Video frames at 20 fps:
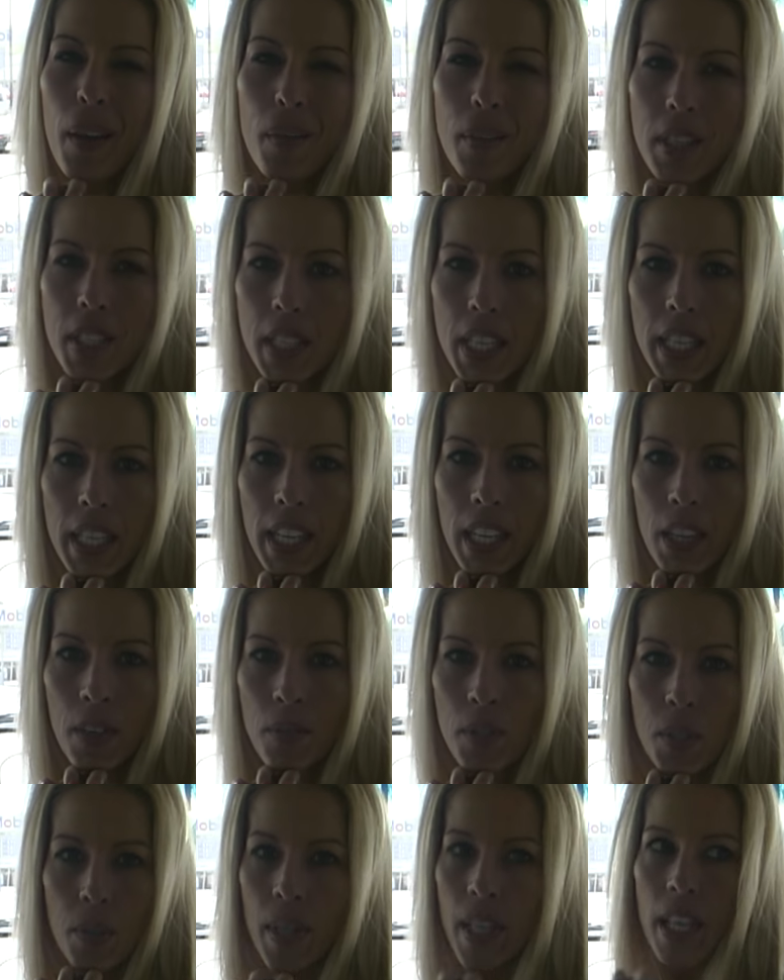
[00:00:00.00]
was thinking
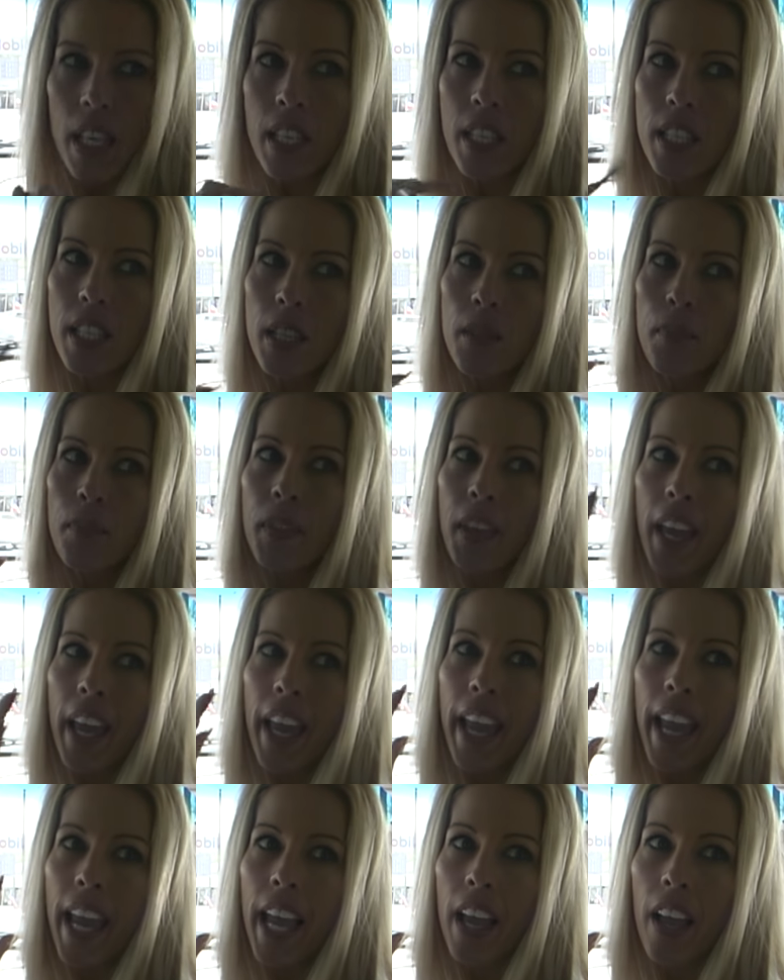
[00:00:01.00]
of doing
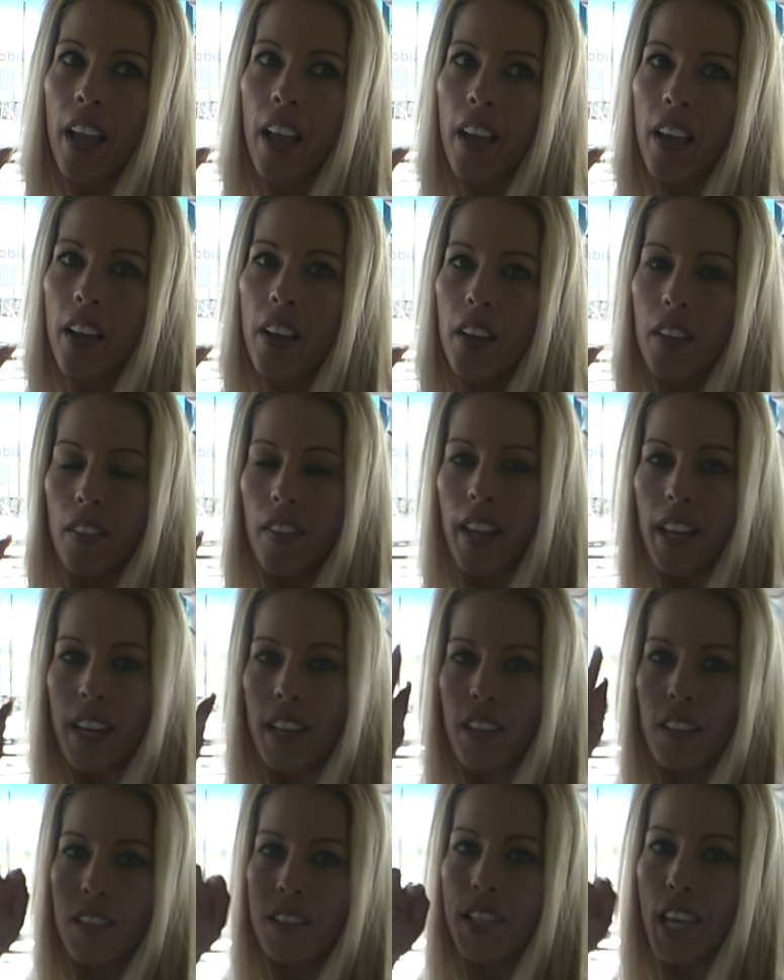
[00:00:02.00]
something like
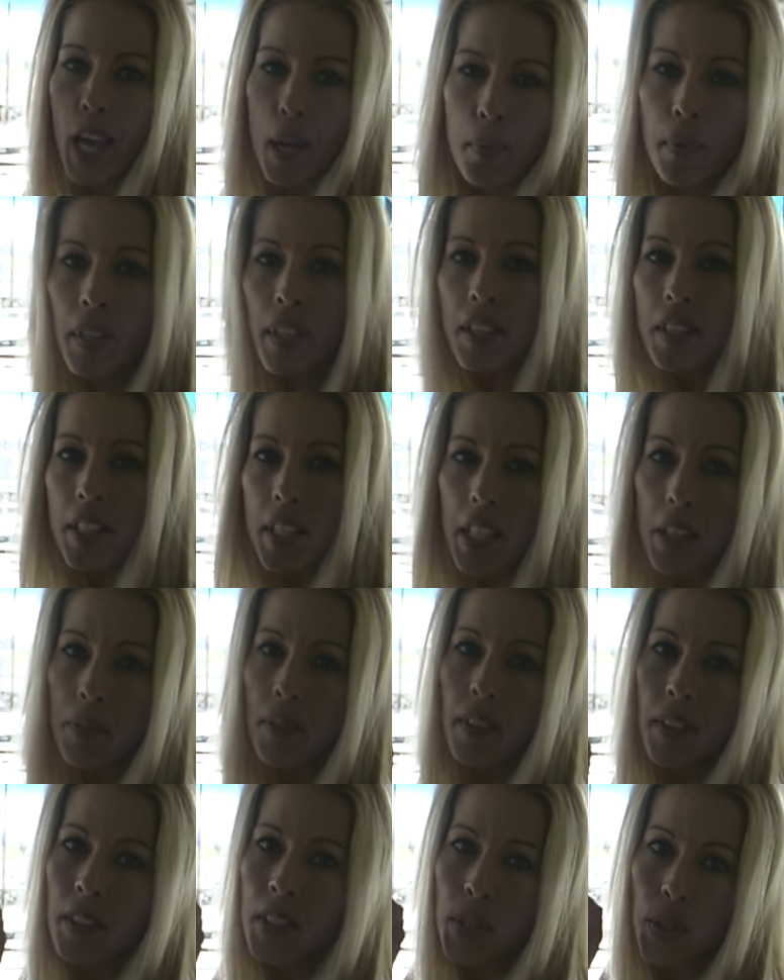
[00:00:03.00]
a Tabitha
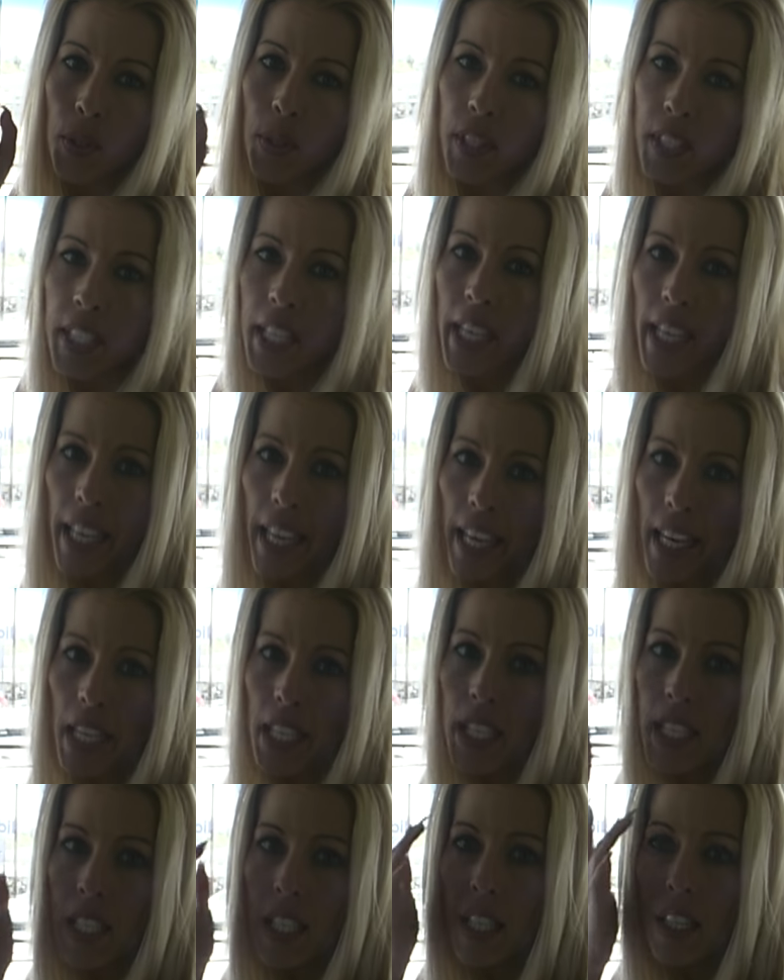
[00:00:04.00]
Stevens or a
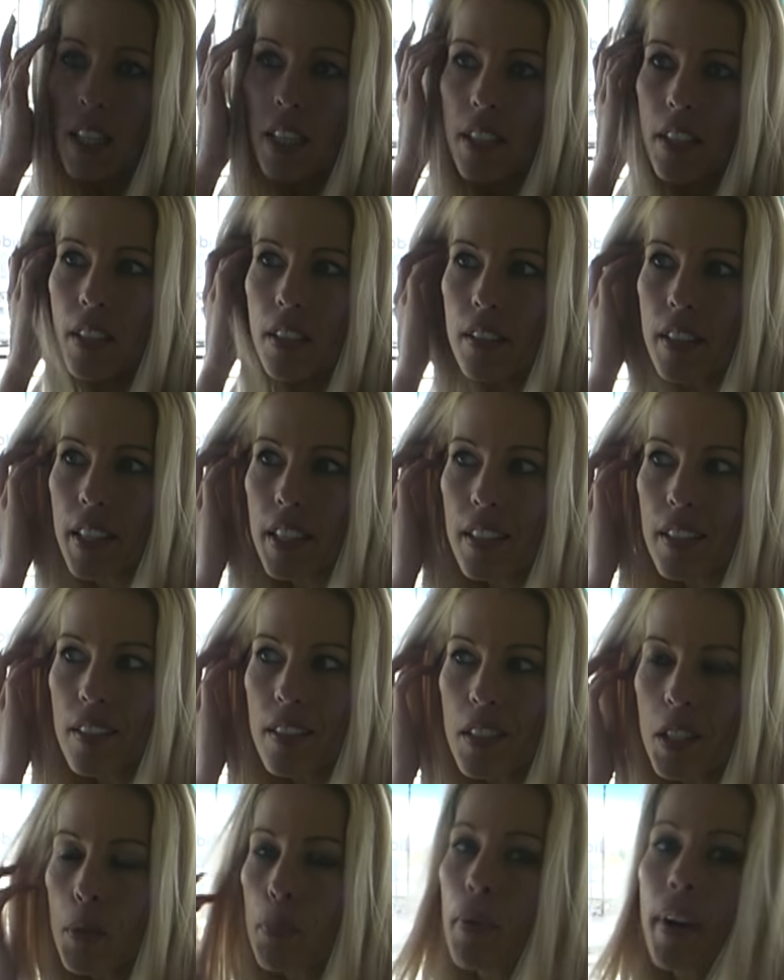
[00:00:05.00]
TS, like,
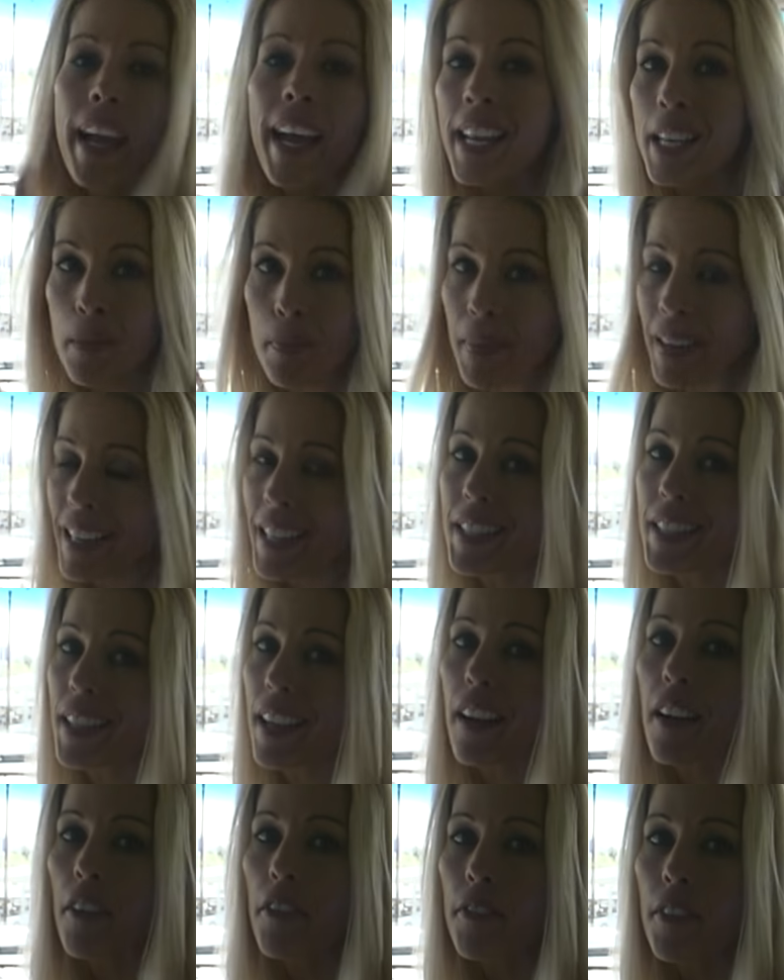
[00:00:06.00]
to brand
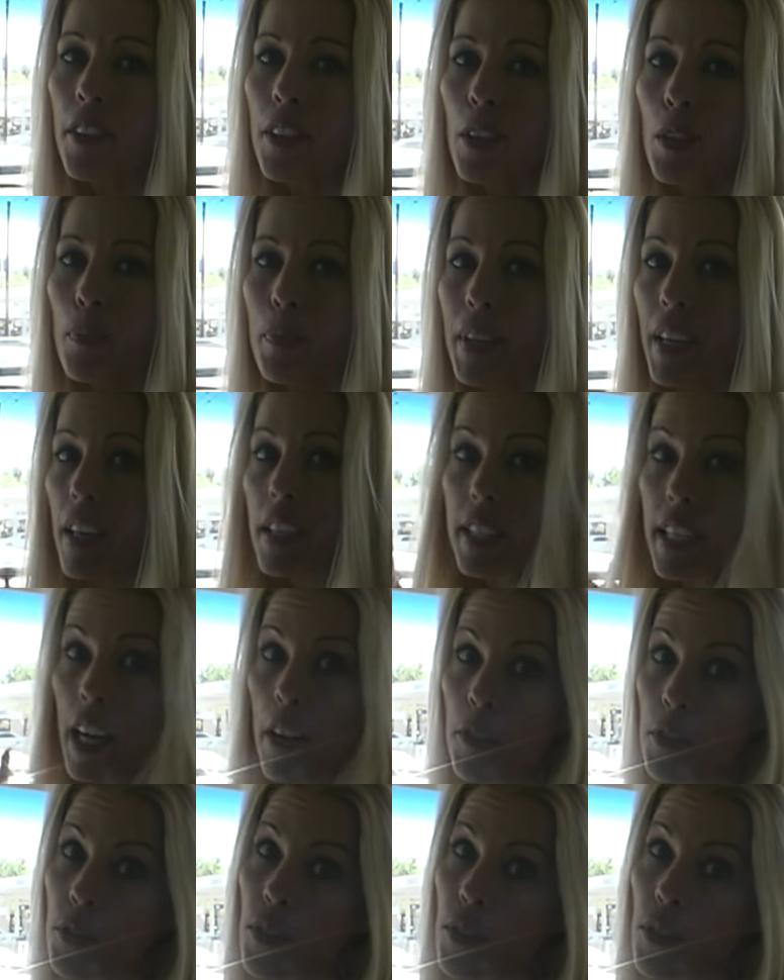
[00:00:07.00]
myself. Because after